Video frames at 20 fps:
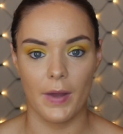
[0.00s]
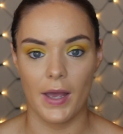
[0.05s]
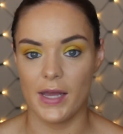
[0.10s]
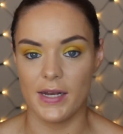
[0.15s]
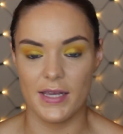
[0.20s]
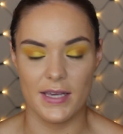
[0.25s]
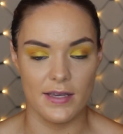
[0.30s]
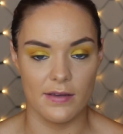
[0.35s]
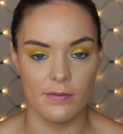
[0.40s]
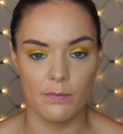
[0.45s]

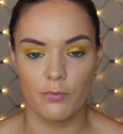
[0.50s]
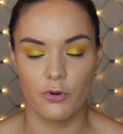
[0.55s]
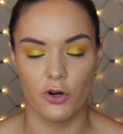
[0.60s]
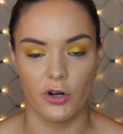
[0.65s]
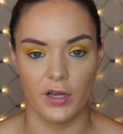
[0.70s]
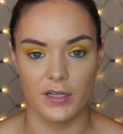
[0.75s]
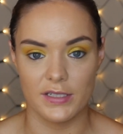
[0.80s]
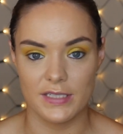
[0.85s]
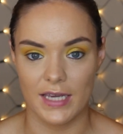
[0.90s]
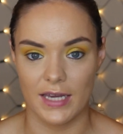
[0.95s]
any
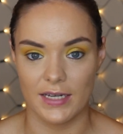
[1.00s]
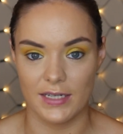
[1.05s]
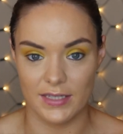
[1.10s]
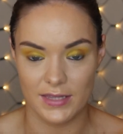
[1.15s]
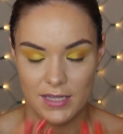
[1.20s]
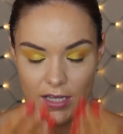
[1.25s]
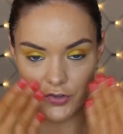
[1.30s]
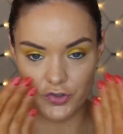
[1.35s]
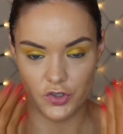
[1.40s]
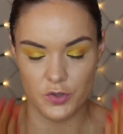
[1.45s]
product getting
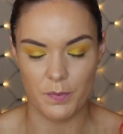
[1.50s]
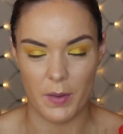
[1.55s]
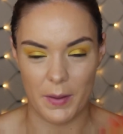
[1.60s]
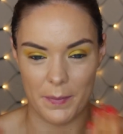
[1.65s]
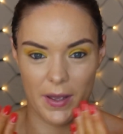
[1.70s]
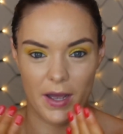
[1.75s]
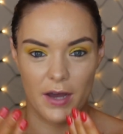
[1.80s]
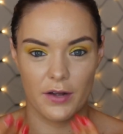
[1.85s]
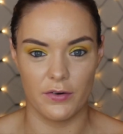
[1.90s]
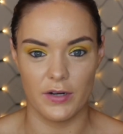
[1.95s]
in there just
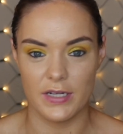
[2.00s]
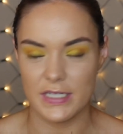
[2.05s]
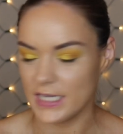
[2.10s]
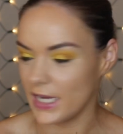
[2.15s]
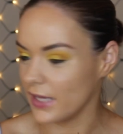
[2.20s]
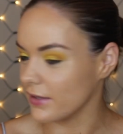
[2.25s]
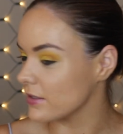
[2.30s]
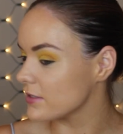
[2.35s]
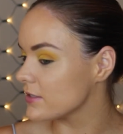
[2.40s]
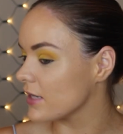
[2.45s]
by powdering
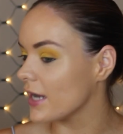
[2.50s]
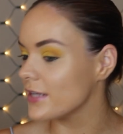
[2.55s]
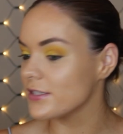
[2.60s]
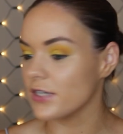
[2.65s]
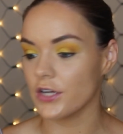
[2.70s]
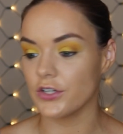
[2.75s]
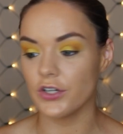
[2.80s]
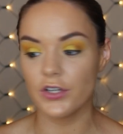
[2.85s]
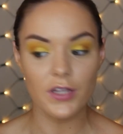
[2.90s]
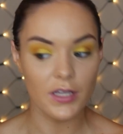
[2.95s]
down the sides.
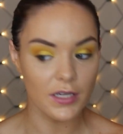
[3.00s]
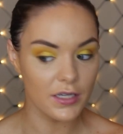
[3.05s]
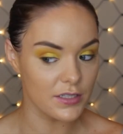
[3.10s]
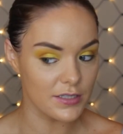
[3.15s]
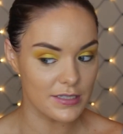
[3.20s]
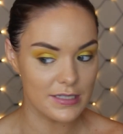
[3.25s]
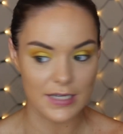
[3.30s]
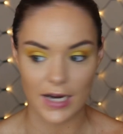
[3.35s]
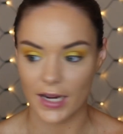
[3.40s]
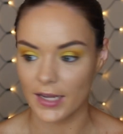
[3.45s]
I don't
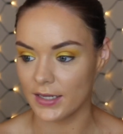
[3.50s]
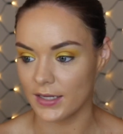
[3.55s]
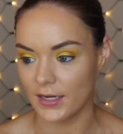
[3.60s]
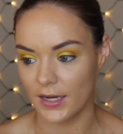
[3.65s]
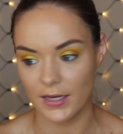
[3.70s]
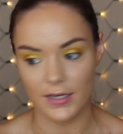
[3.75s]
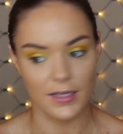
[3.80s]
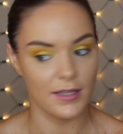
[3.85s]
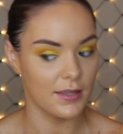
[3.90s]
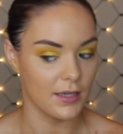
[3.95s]
think it's taken
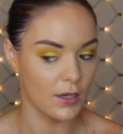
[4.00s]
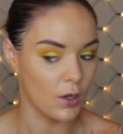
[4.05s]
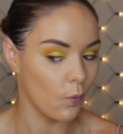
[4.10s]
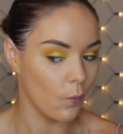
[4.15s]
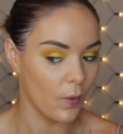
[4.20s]
anything